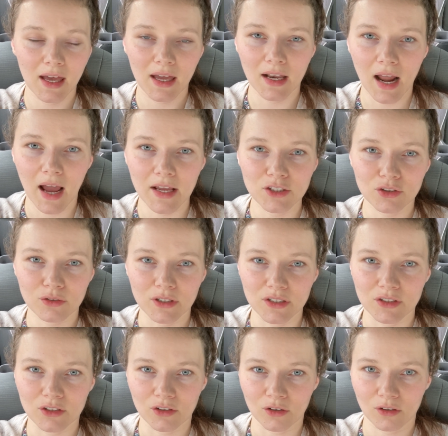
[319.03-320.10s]
an ice
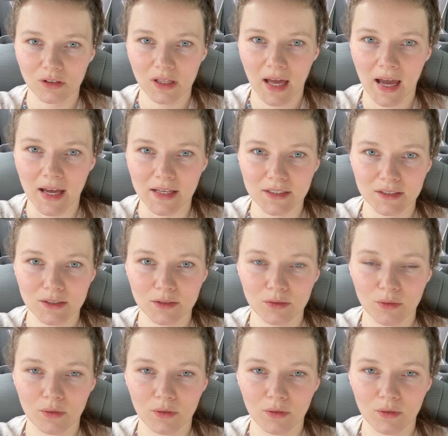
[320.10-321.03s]
crystal has